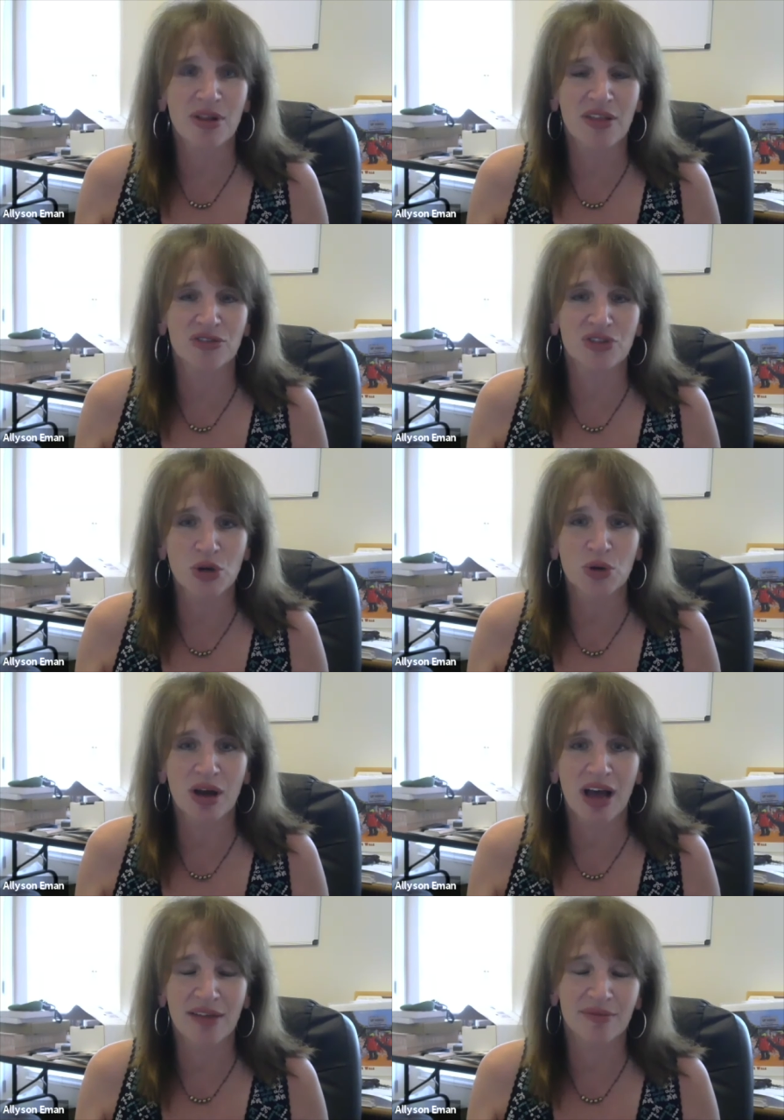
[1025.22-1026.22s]
on the Zoom,
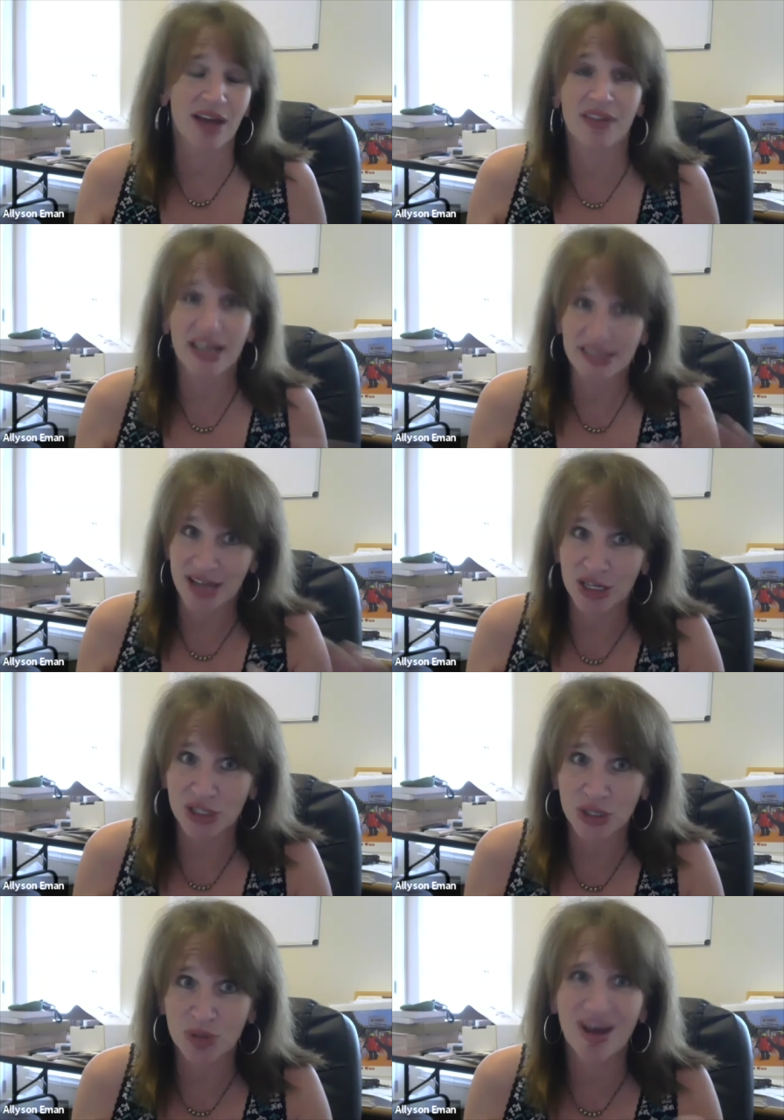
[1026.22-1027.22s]
it's not a
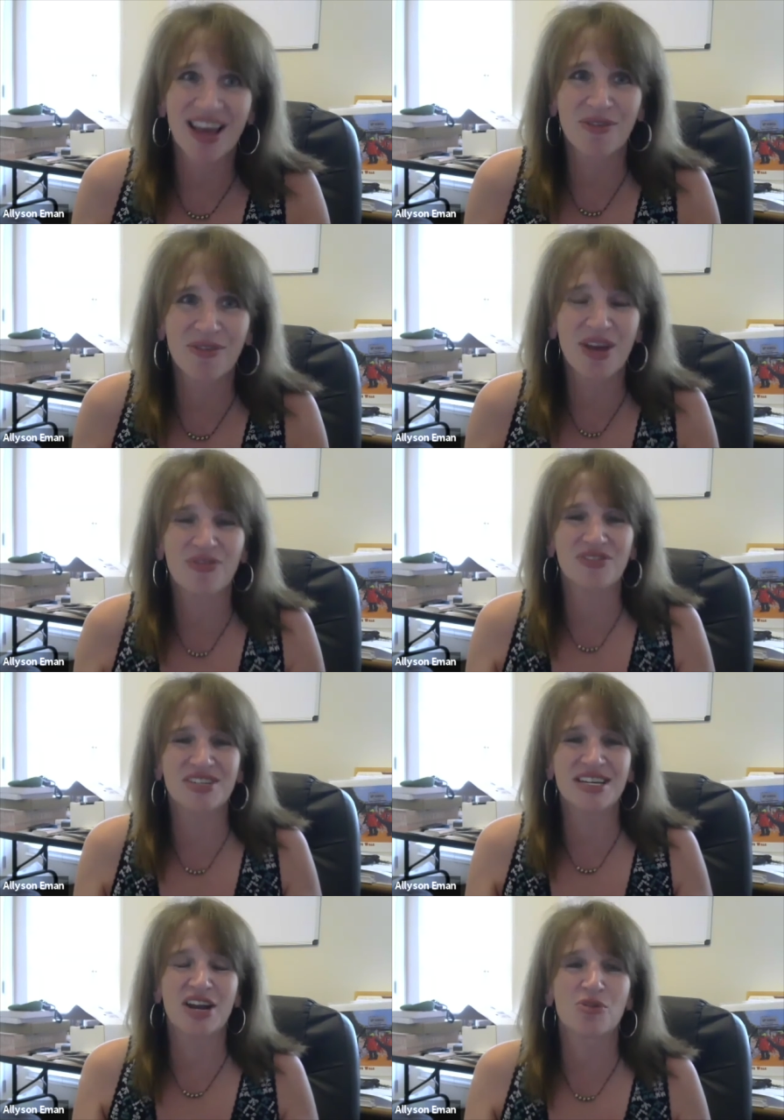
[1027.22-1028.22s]
Zoom. If we have
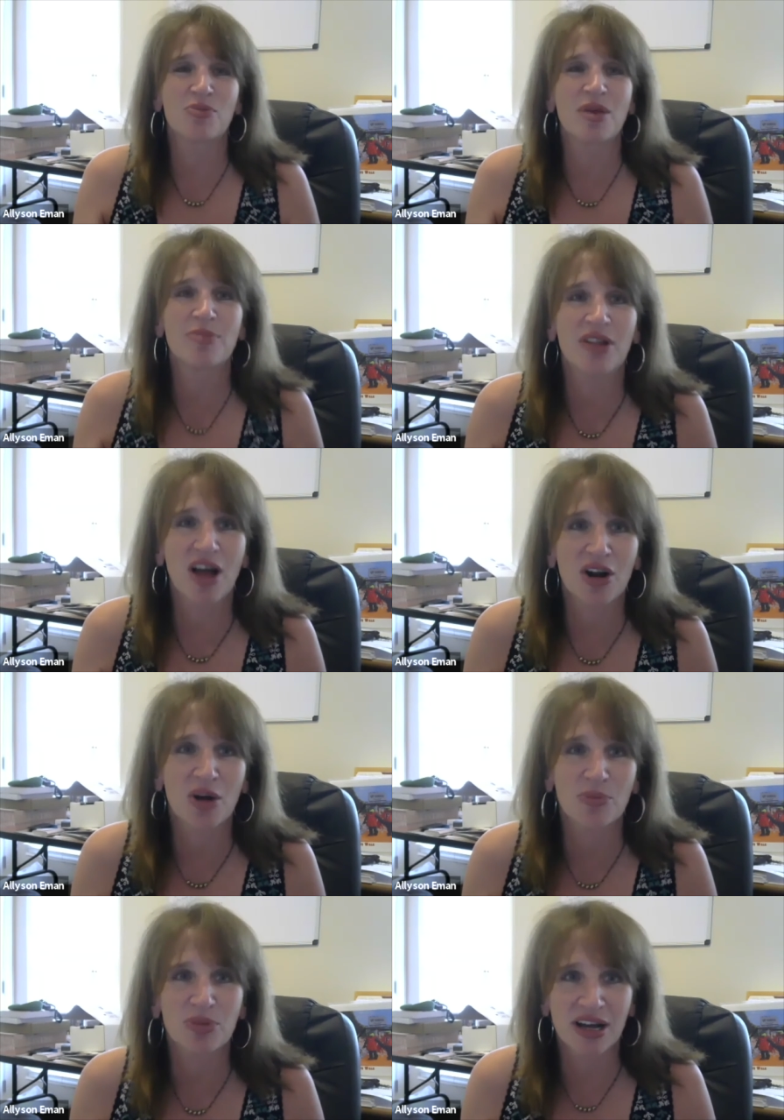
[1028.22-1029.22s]
1,500 people on
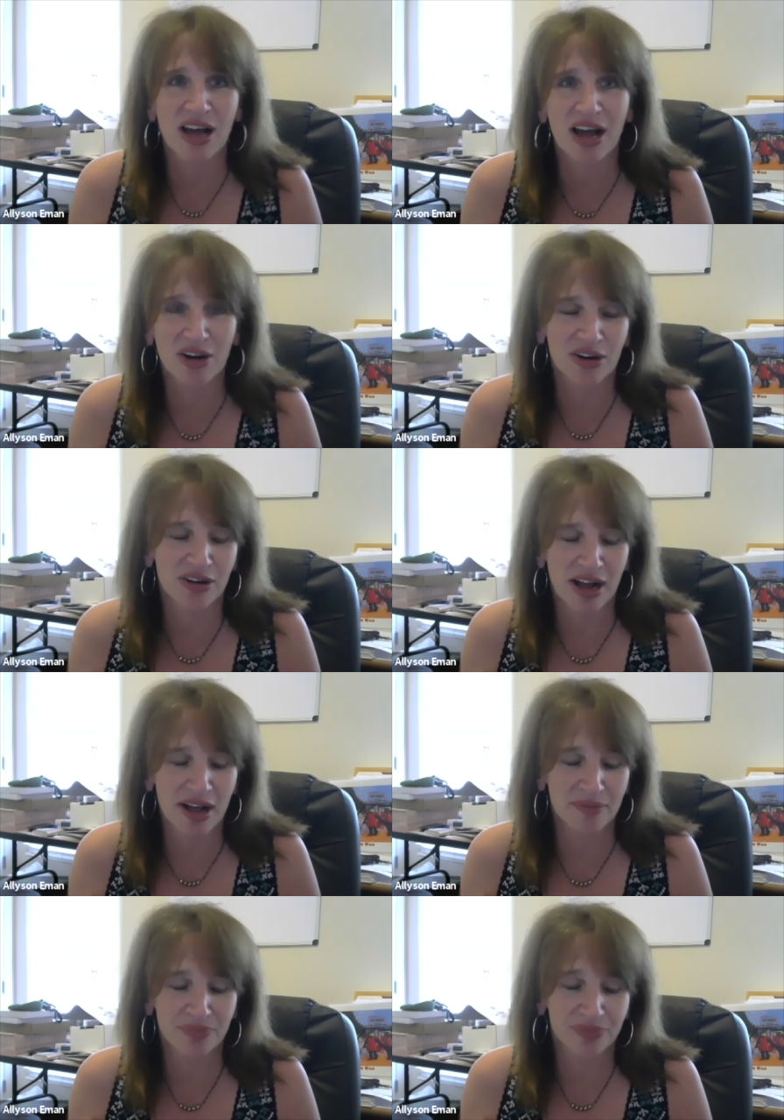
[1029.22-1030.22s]
our
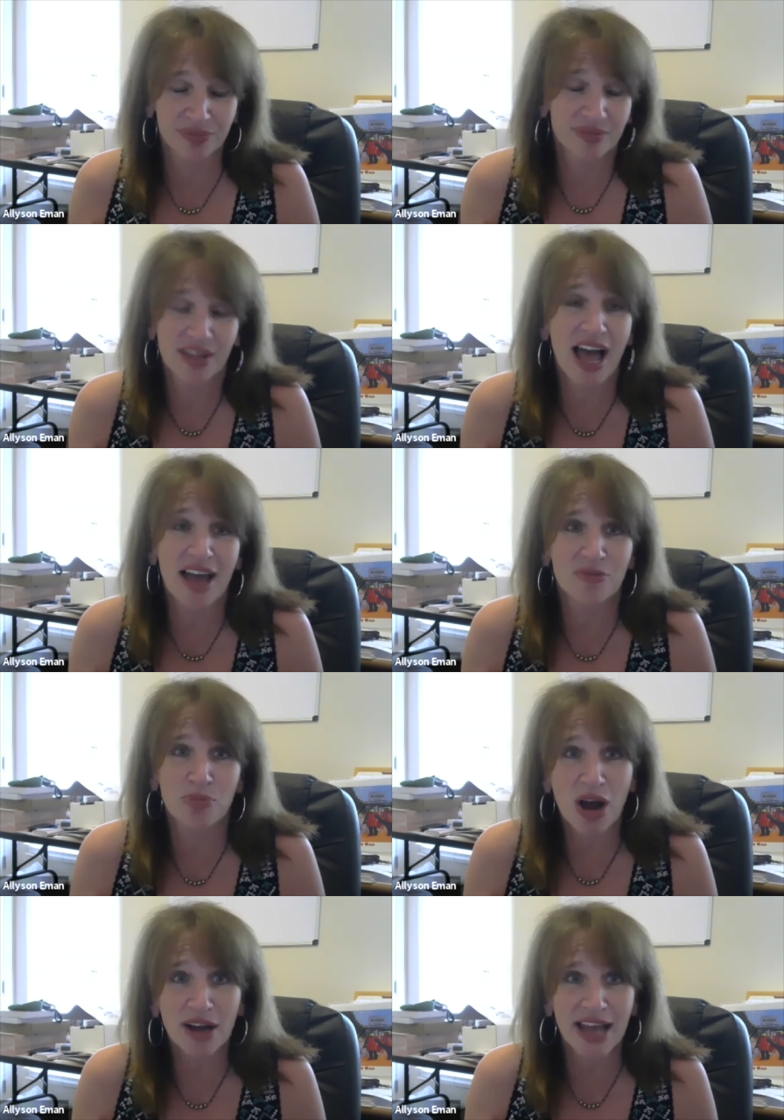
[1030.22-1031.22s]
live
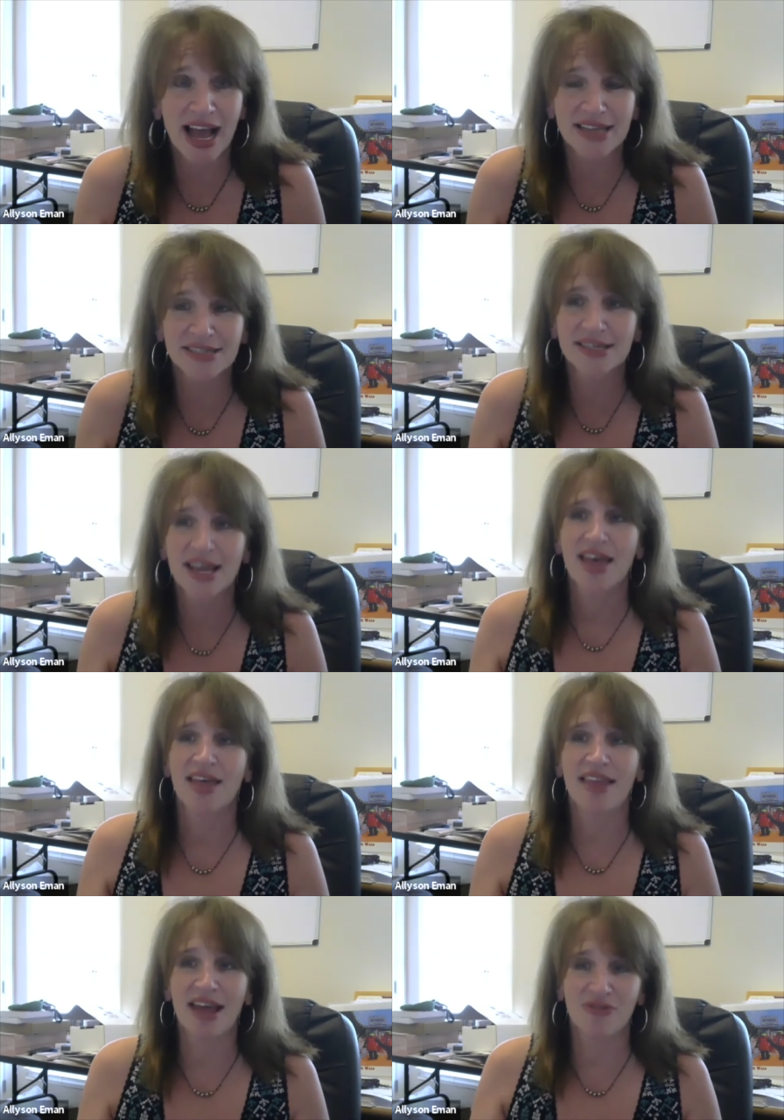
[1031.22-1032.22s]
broadcast,
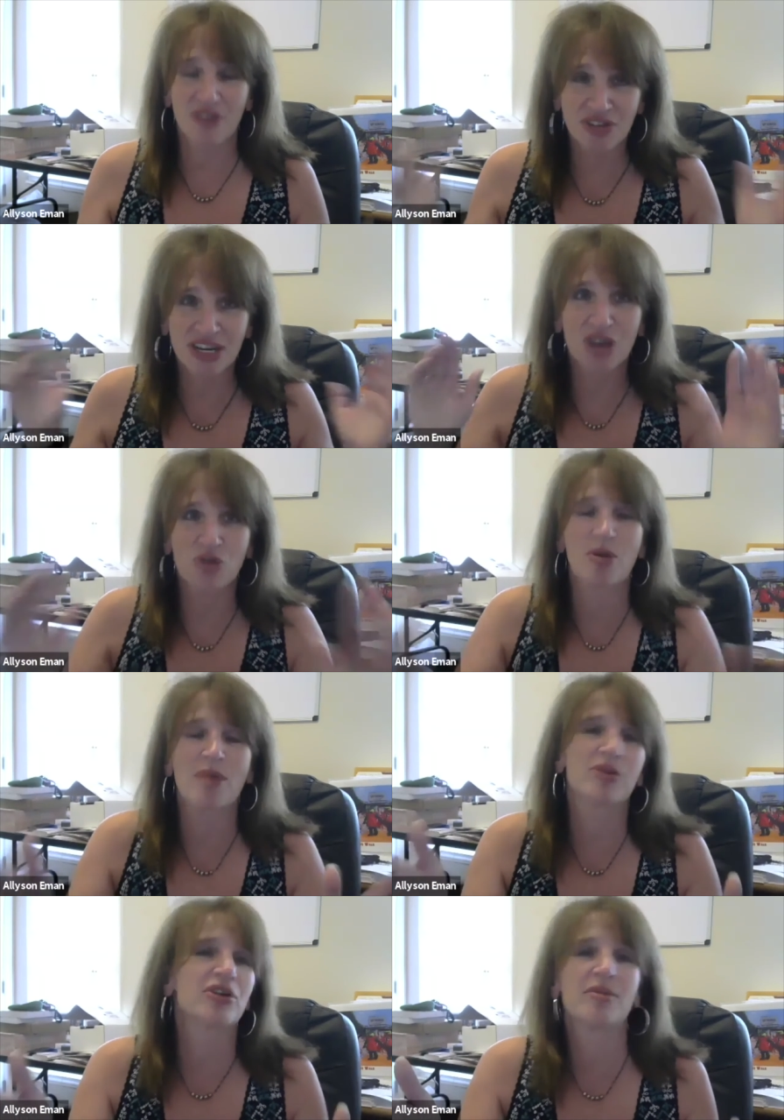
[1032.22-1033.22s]
then 1,500
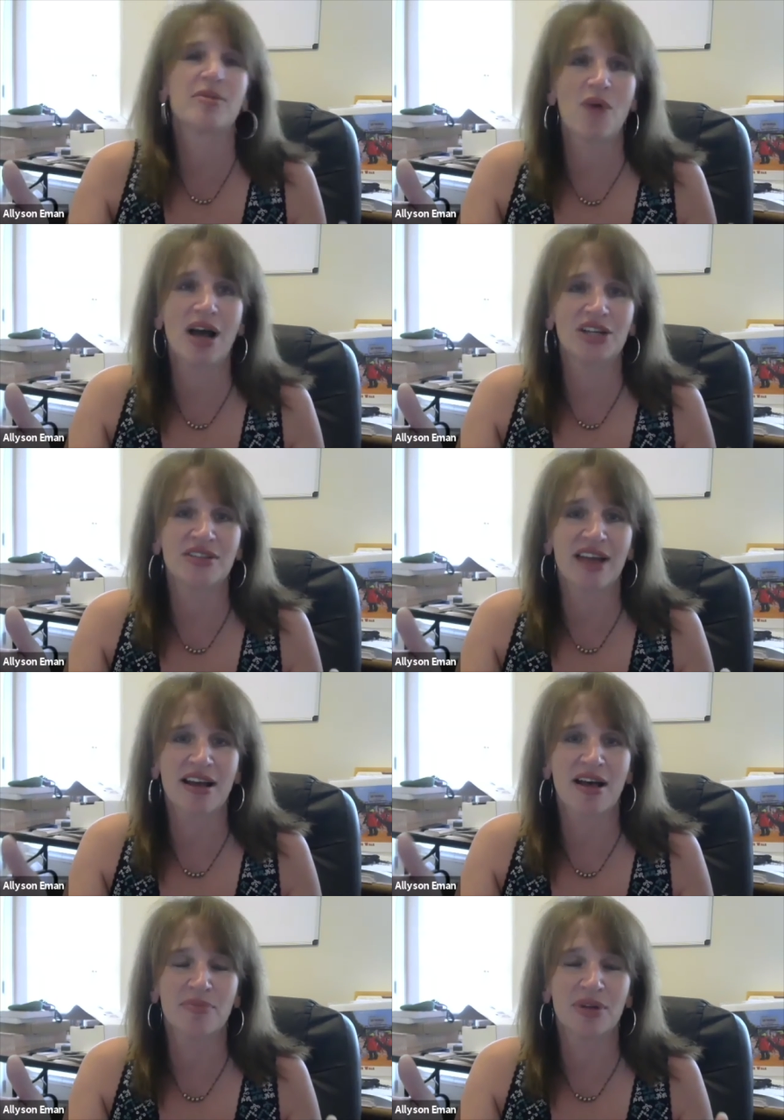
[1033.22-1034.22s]
people are going to be watching that
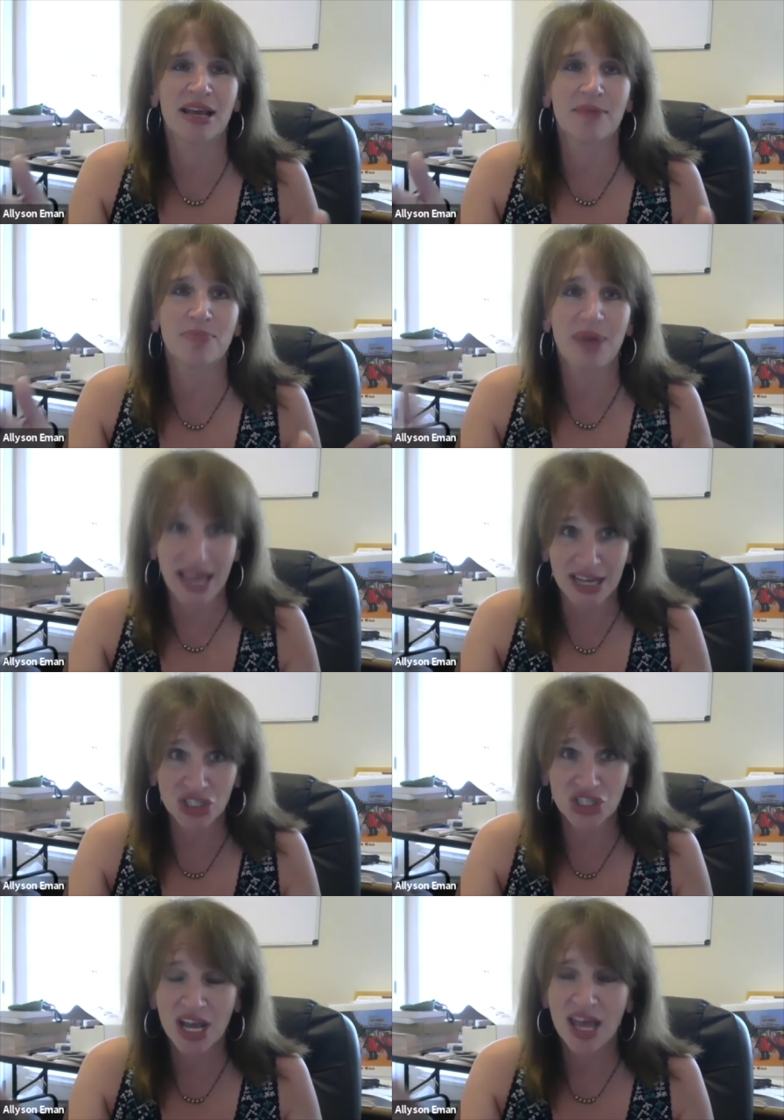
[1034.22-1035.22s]
company pitch.